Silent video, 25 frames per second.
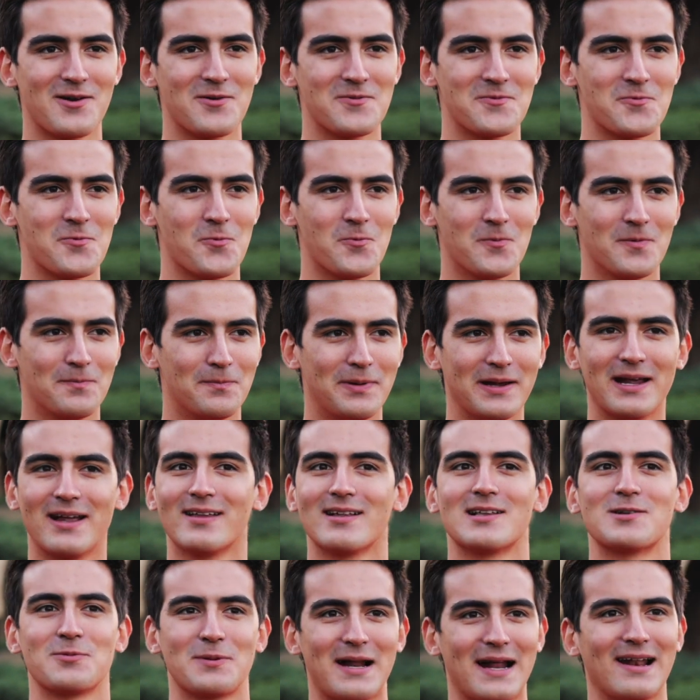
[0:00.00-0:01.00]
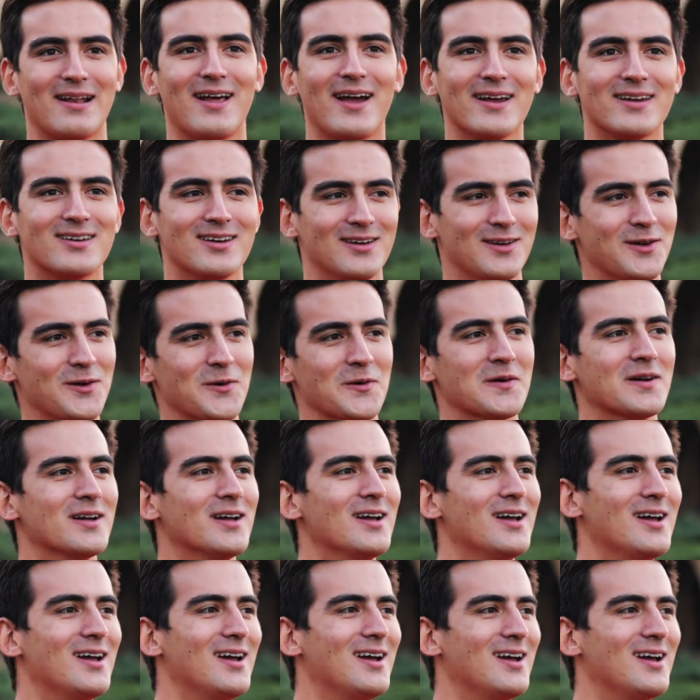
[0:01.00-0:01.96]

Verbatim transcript: I, because it's what I like to do.